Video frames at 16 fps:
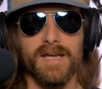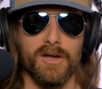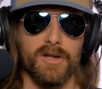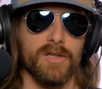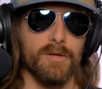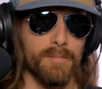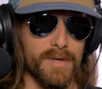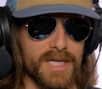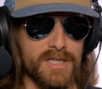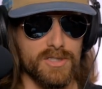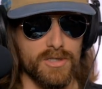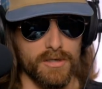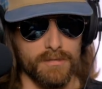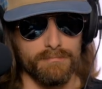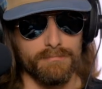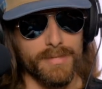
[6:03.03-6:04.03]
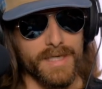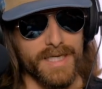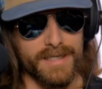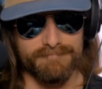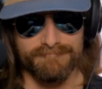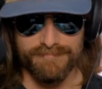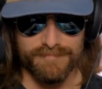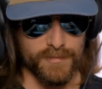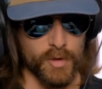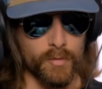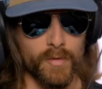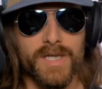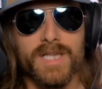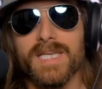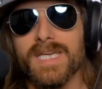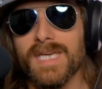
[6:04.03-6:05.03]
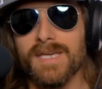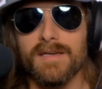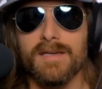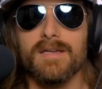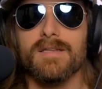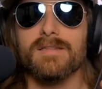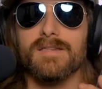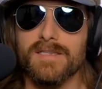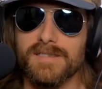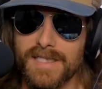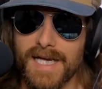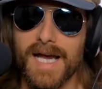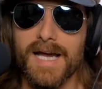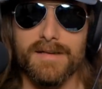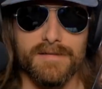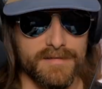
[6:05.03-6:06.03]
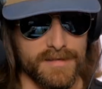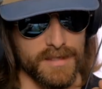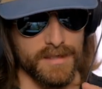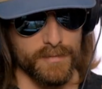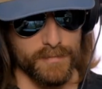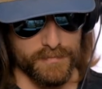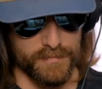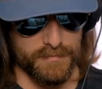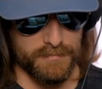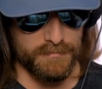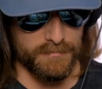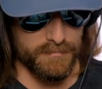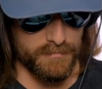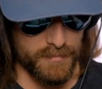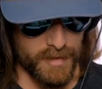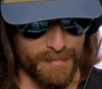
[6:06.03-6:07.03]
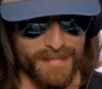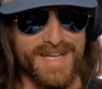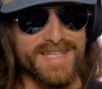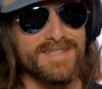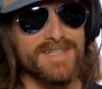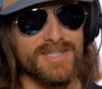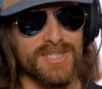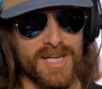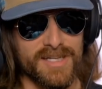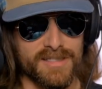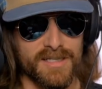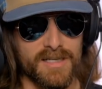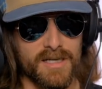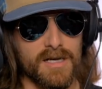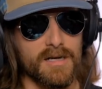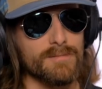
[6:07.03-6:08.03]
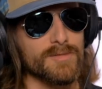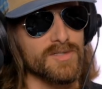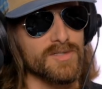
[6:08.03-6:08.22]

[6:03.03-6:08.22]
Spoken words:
on the picture, but really the best is yet to come.